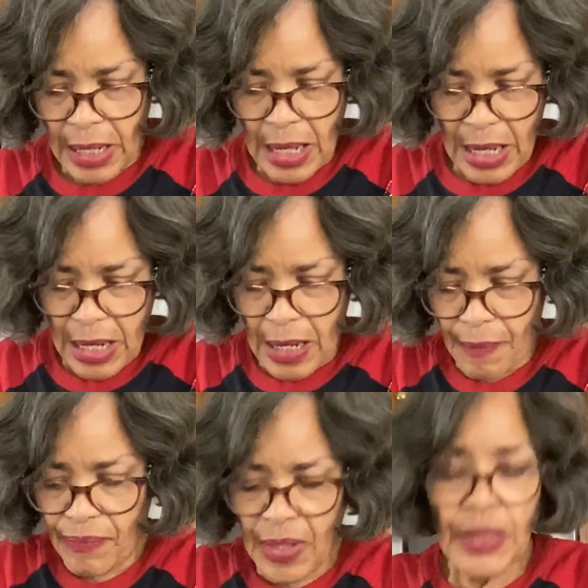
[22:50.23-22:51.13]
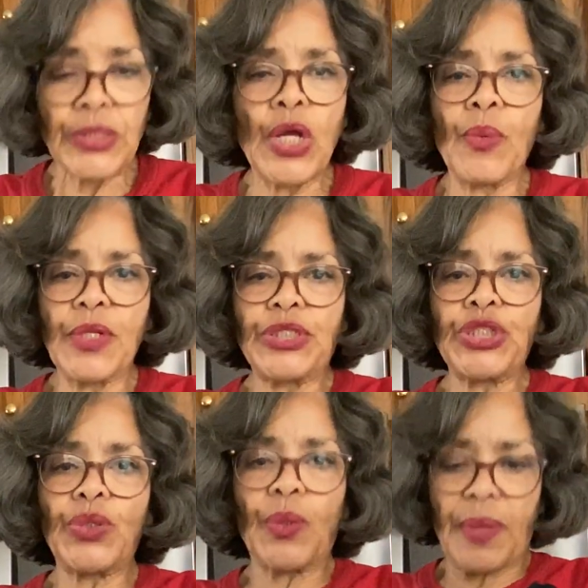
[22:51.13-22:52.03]
Don't wear
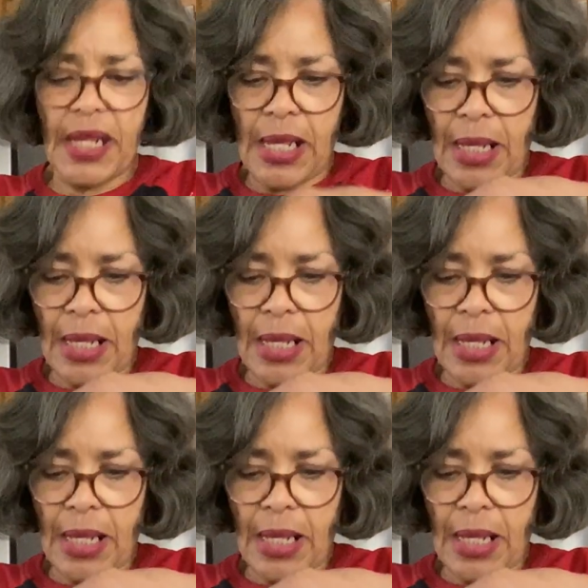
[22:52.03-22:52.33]
jewelry